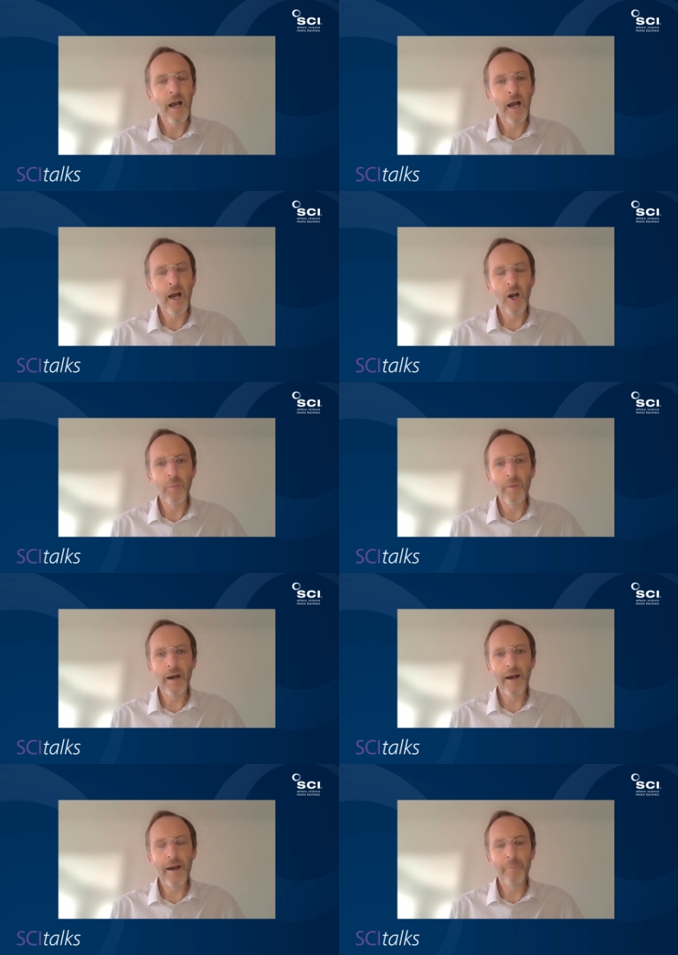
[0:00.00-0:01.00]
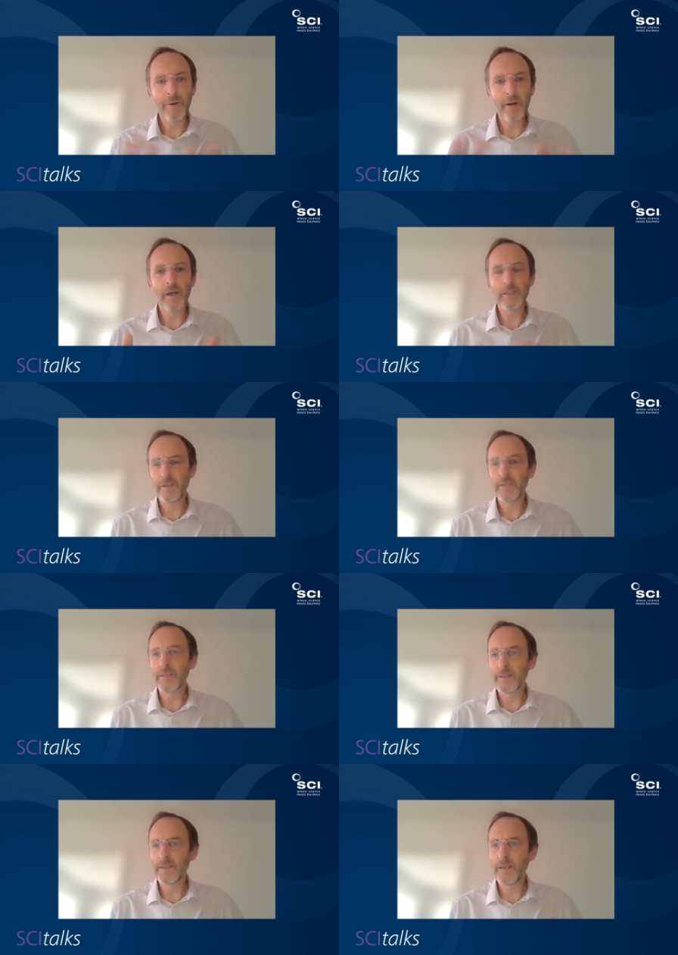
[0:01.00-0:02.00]
Part of it is
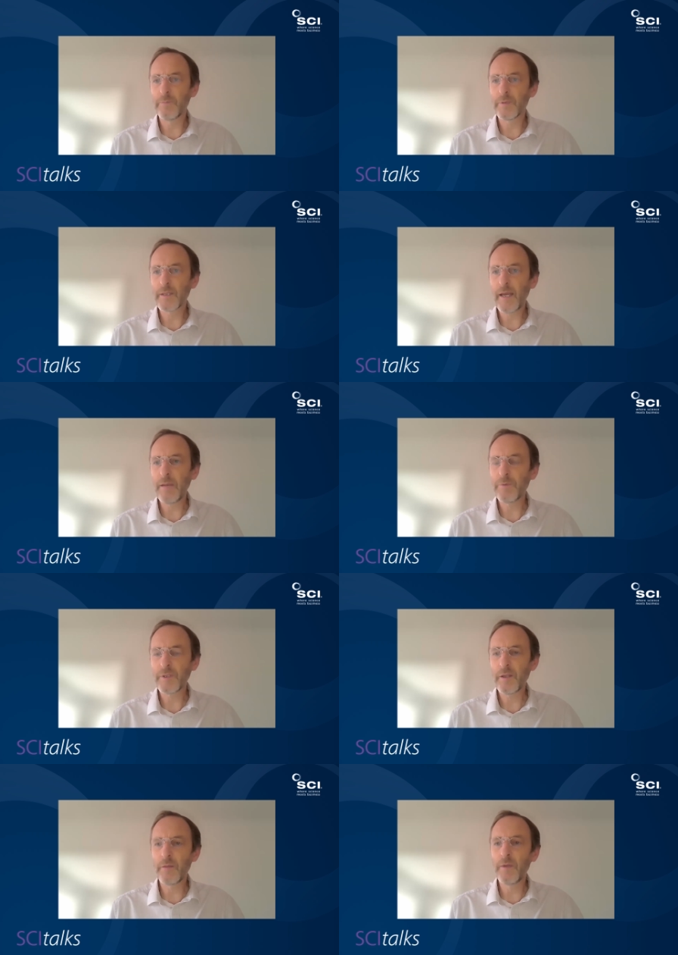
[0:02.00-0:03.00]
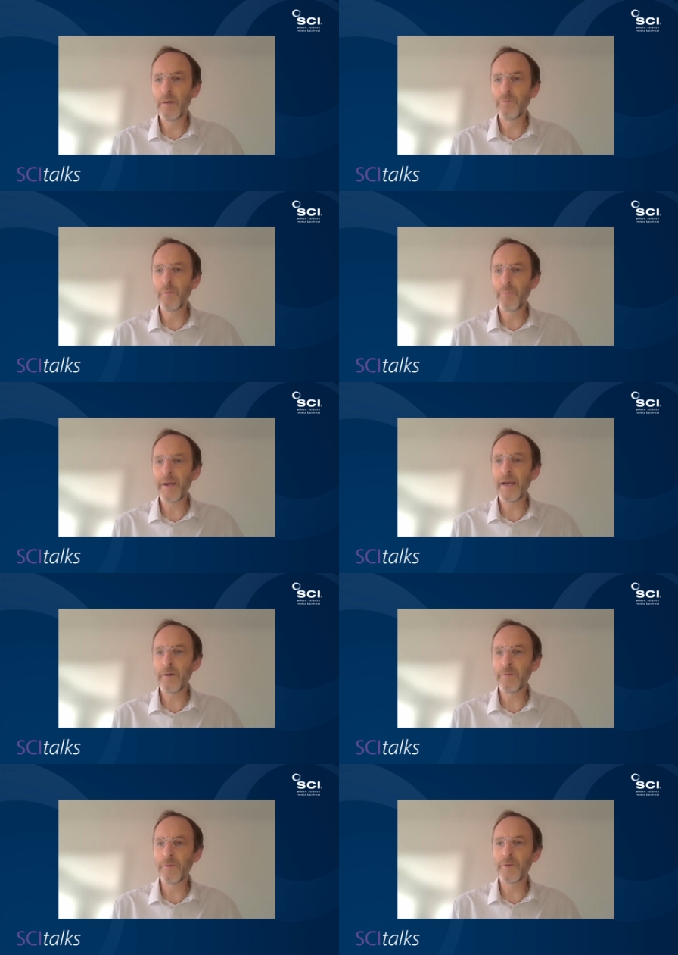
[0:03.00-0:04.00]
as a numbers game. So the number of
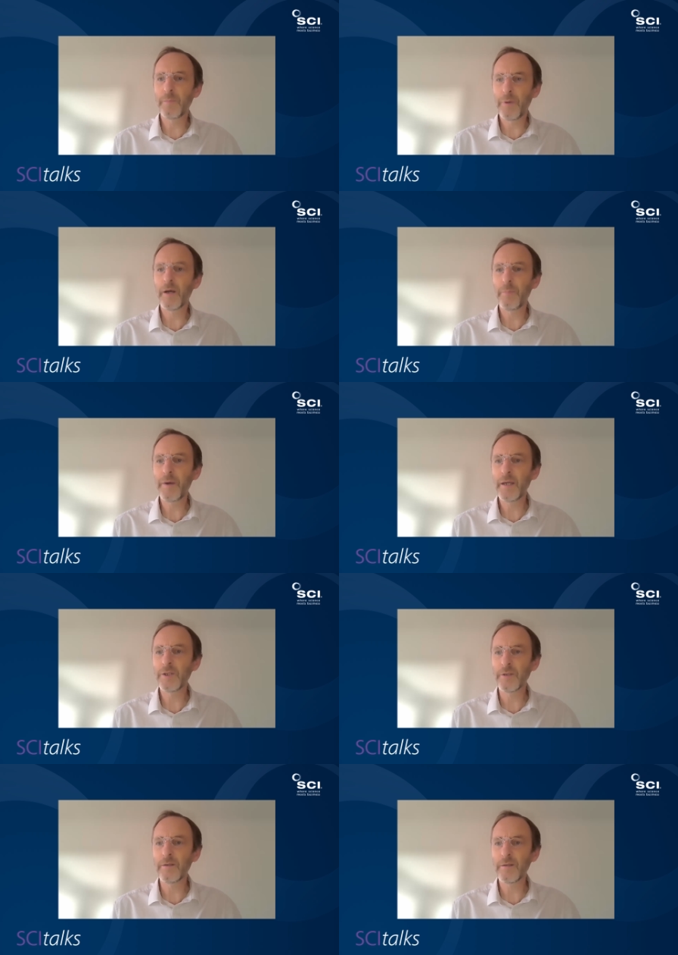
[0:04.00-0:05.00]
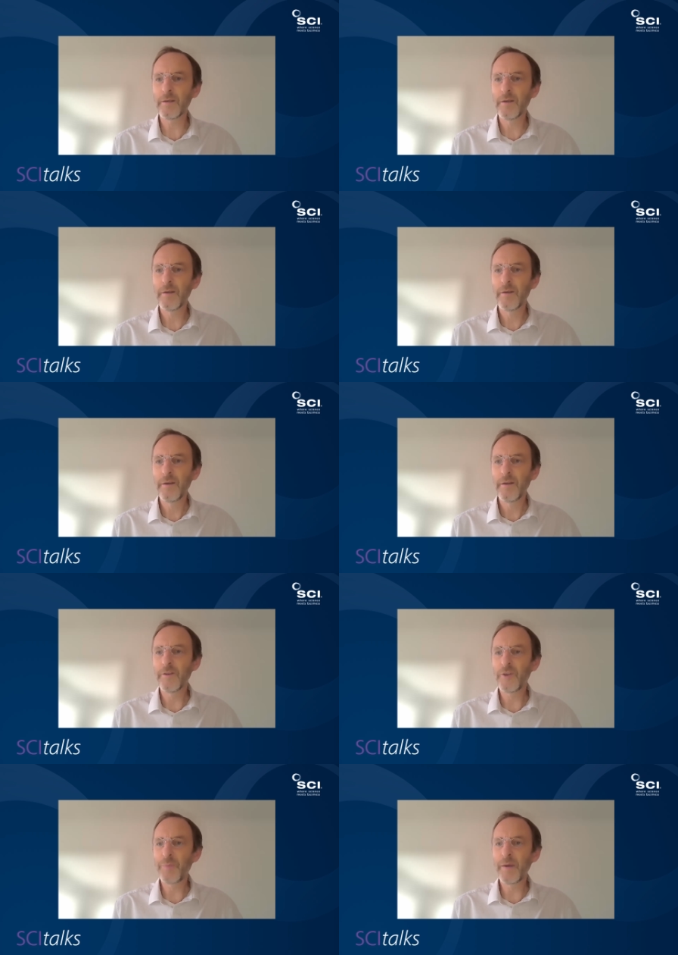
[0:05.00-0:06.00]
pounds per patient
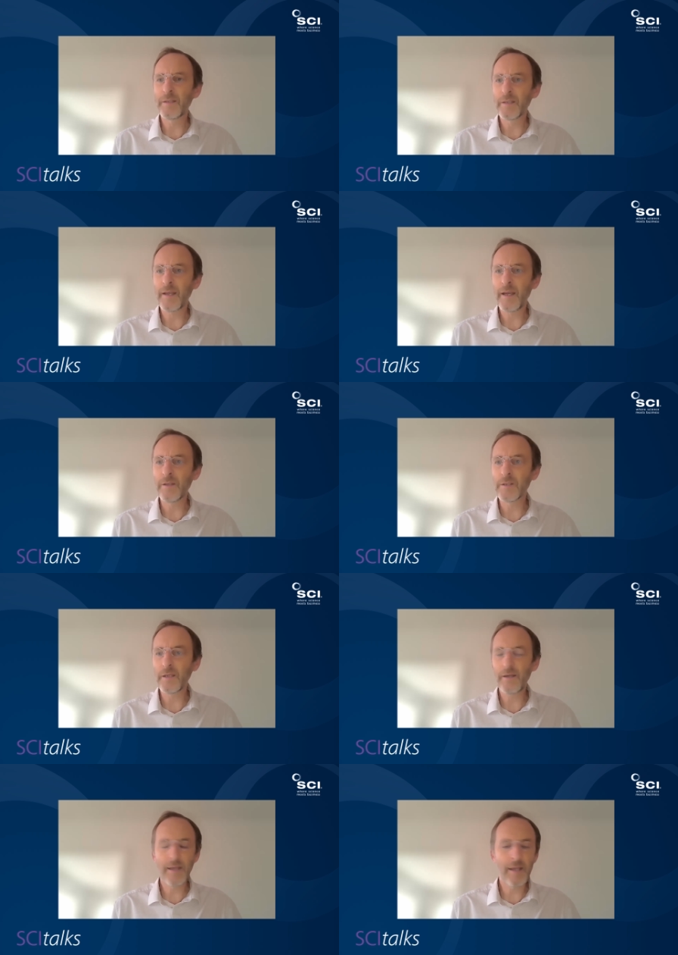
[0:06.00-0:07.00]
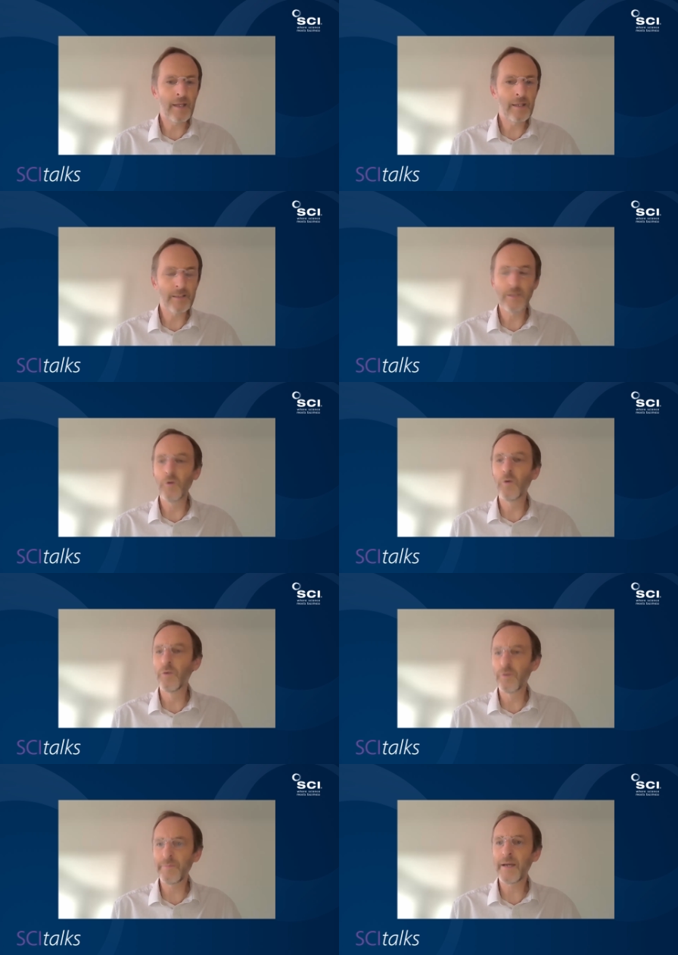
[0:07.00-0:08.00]
that's spent in cancer is an
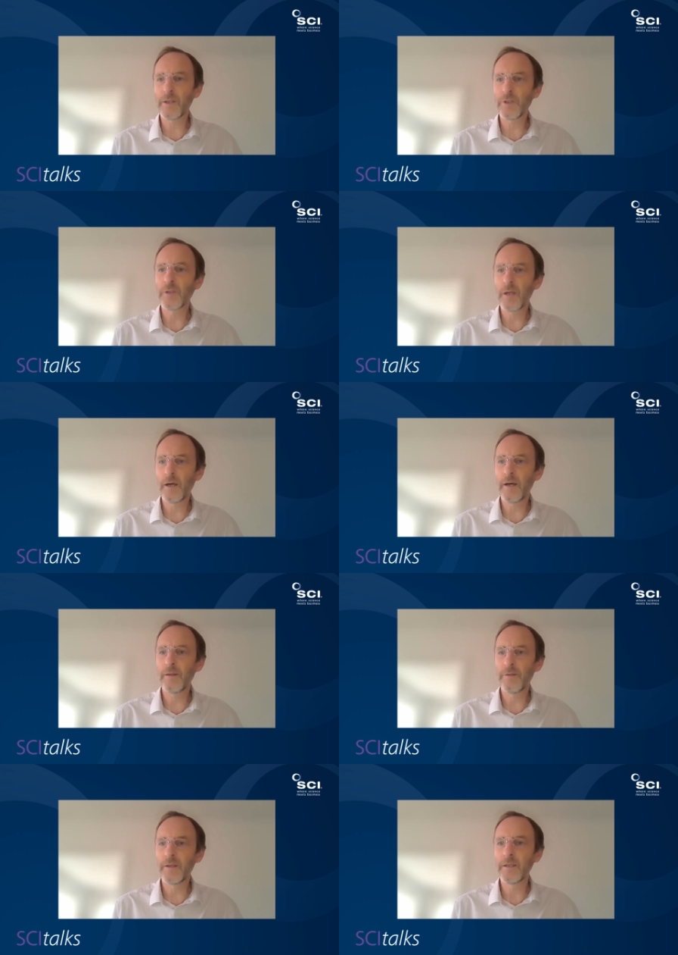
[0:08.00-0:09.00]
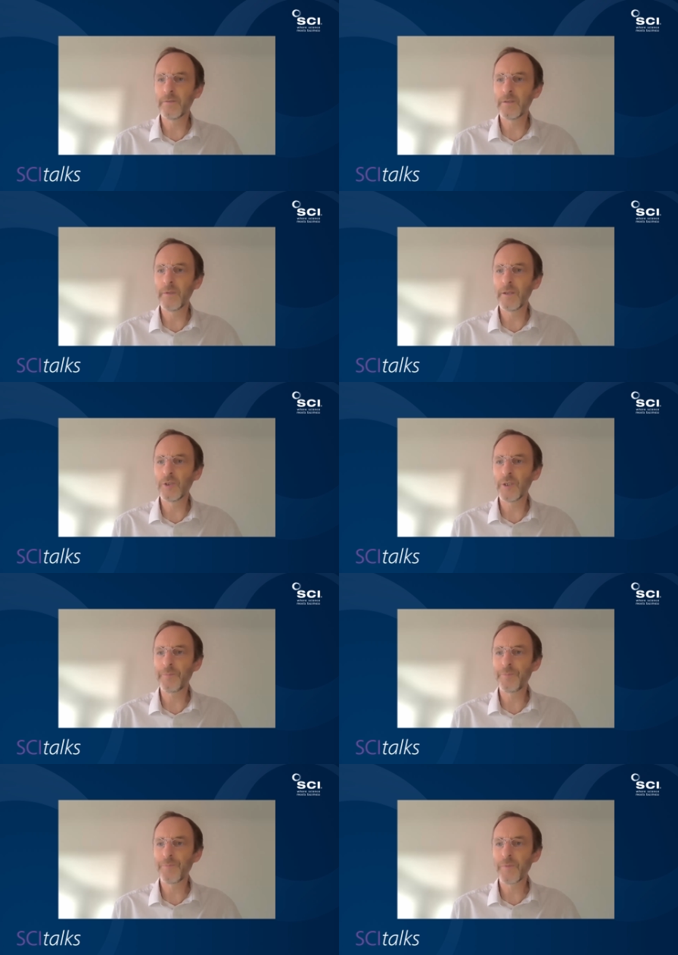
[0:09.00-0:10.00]
order of magnitude higher than it is for
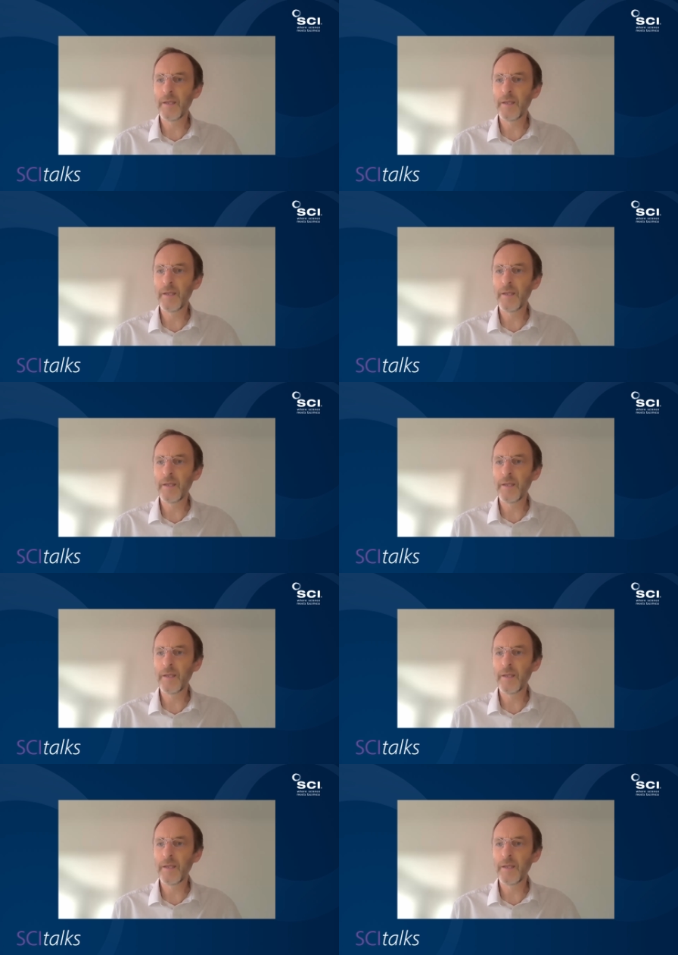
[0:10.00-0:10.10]
dementia.